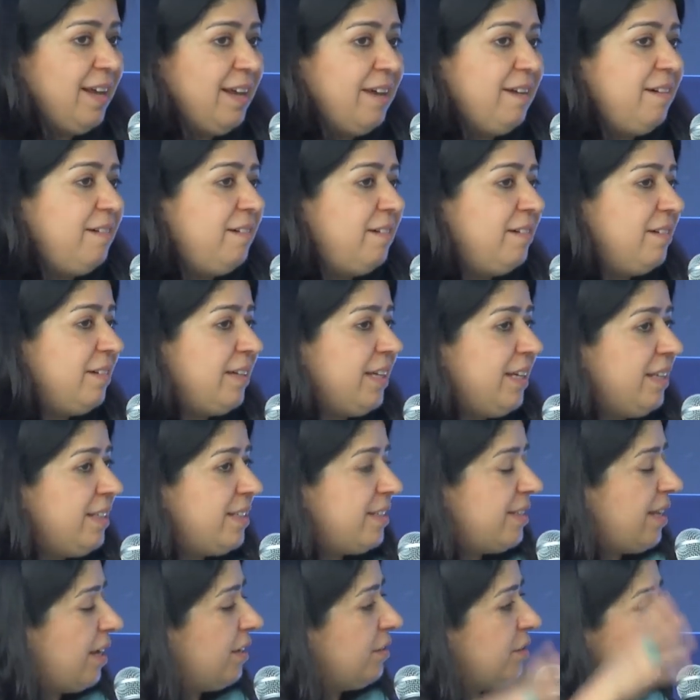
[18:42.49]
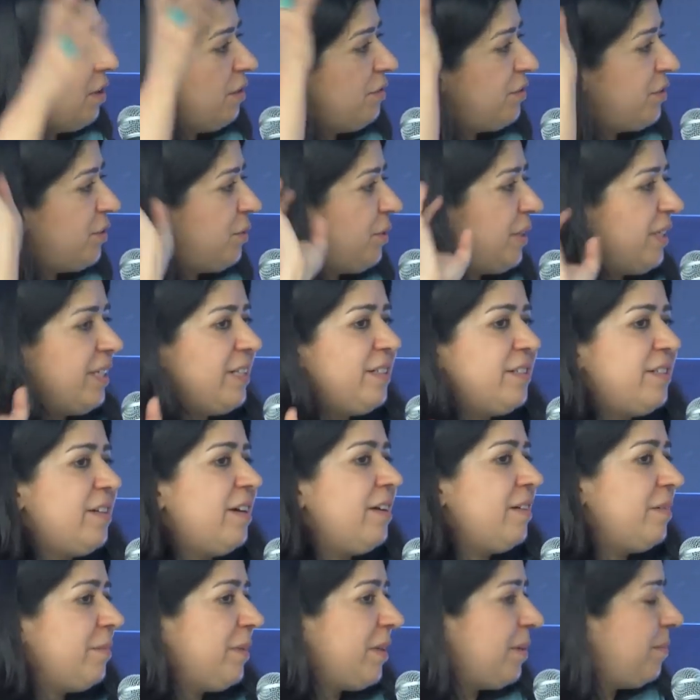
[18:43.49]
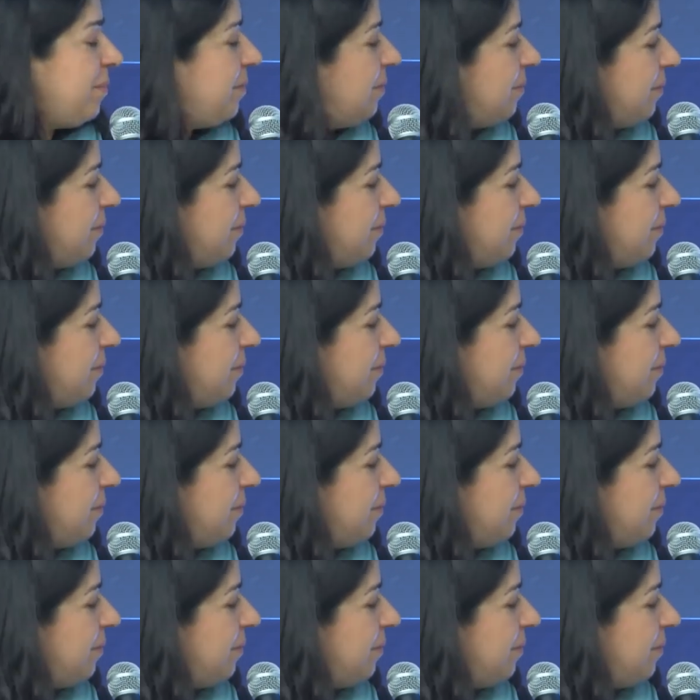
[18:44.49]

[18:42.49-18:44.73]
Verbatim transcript: uh, is sent off to an internment